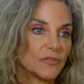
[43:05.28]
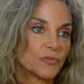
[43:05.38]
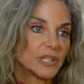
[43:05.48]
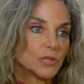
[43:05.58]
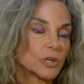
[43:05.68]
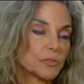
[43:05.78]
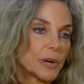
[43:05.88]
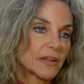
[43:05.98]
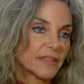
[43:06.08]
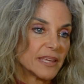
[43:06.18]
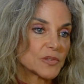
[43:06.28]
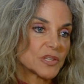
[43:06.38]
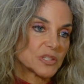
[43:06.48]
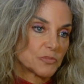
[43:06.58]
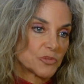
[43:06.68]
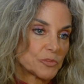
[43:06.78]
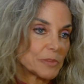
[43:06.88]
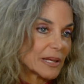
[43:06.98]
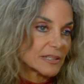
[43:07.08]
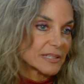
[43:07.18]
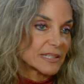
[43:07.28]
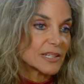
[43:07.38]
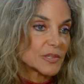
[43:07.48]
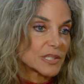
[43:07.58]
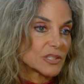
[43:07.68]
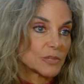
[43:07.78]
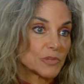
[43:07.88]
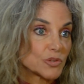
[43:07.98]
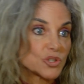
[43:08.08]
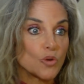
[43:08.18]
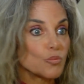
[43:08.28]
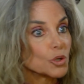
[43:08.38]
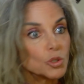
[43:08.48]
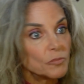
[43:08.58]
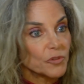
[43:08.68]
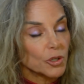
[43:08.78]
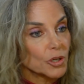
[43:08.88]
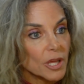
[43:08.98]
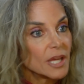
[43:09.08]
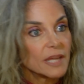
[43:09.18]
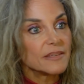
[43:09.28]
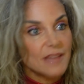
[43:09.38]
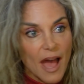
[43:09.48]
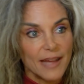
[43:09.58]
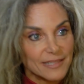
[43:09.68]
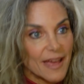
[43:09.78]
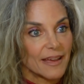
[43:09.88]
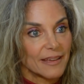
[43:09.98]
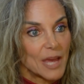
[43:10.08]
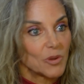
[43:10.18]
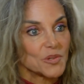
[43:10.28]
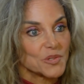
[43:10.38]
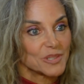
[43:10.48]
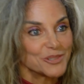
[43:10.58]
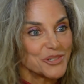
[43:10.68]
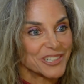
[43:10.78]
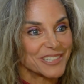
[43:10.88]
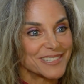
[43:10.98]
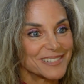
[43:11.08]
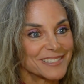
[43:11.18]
really we're a part of the ecosystem, we should be balancing the ecosystem. There's no room for these high-tech chemical solutions.